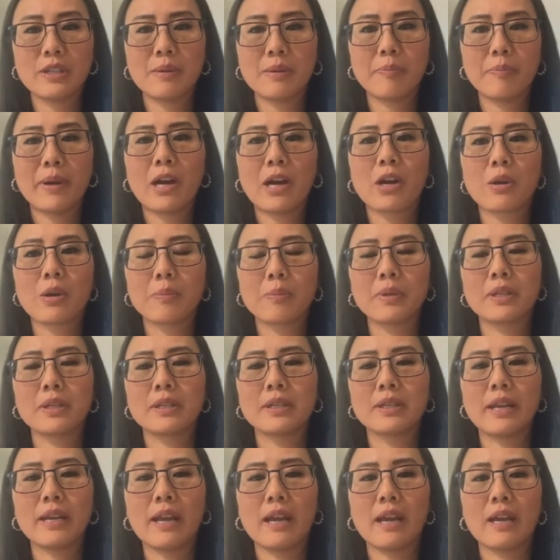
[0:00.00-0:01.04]

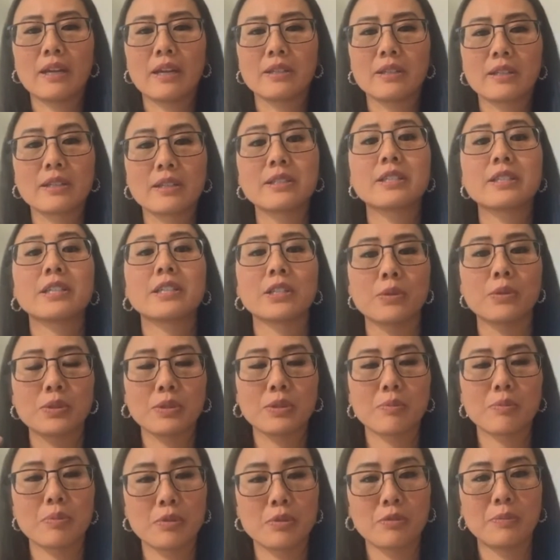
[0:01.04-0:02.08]
empowerment, and continuous
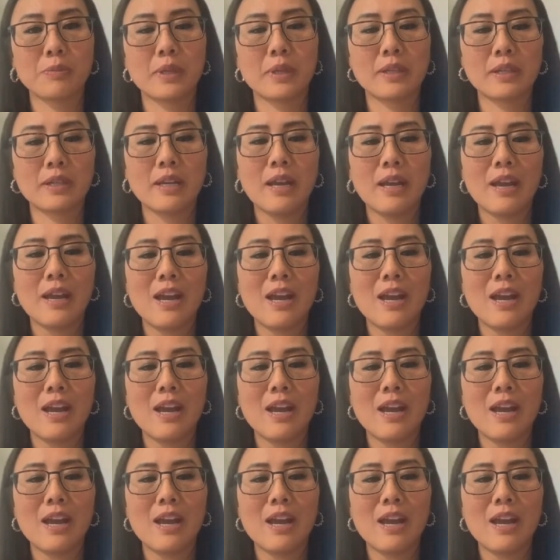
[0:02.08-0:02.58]
improvement.